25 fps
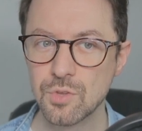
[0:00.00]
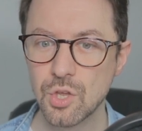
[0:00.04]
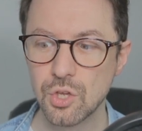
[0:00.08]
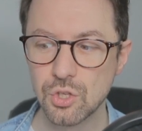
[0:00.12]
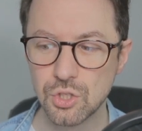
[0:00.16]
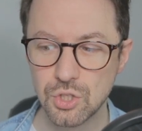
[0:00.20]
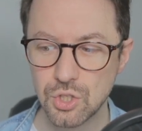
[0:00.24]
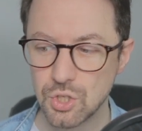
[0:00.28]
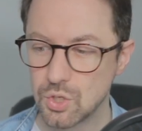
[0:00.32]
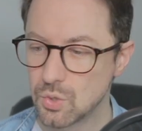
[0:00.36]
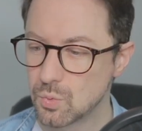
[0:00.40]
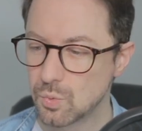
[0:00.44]

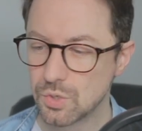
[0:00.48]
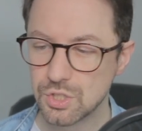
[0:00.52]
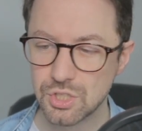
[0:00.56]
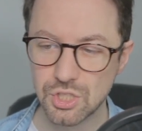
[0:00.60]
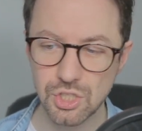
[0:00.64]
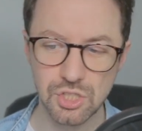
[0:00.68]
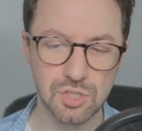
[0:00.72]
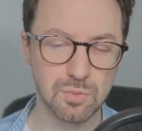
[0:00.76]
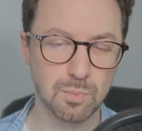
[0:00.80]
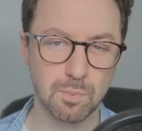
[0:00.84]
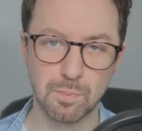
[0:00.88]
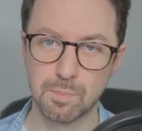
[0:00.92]
you would
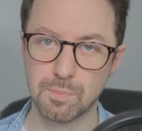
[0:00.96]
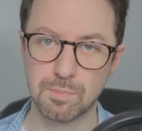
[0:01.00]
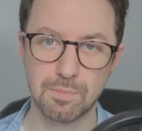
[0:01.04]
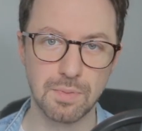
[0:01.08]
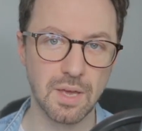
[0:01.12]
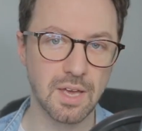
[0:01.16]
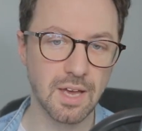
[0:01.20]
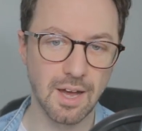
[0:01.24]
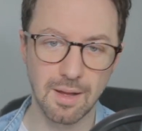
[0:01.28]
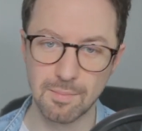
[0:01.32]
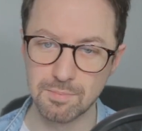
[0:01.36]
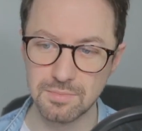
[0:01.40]
just
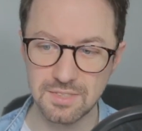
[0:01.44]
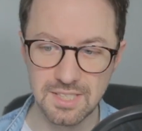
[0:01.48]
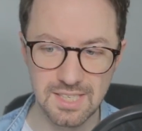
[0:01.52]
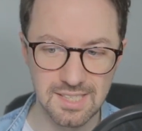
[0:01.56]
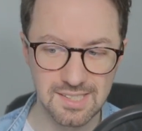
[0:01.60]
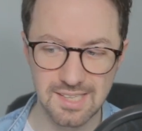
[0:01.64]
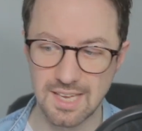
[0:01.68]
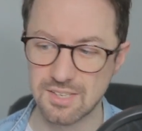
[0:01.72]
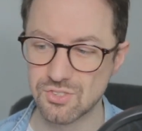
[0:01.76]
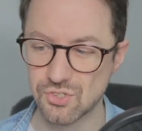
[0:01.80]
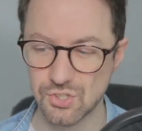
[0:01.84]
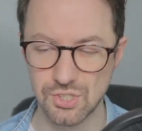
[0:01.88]
become
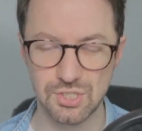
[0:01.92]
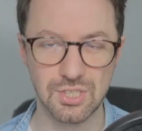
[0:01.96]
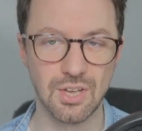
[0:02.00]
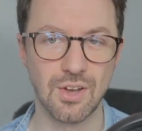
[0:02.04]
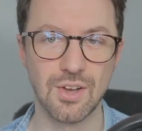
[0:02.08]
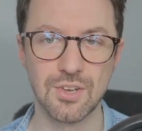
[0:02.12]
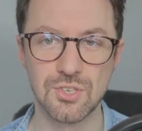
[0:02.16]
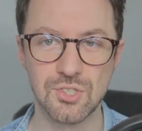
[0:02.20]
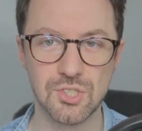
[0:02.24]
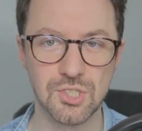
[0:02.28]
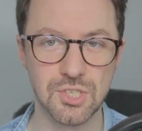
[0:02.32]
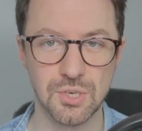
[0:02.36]

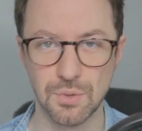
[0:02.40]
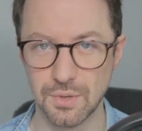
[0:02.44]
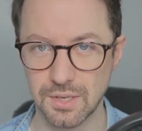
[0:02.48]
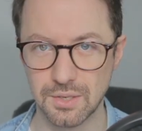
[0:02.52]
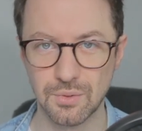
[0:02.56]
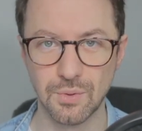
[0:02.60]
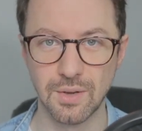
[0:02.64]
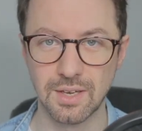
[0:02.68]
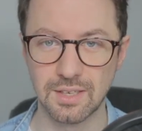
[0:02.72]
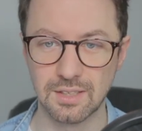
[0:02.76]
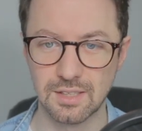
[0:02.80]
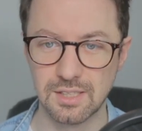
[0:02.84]
desensitized to it
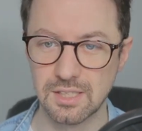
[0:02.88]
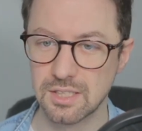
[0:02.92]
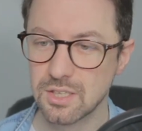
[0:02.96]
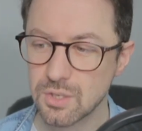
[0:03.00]
quickly.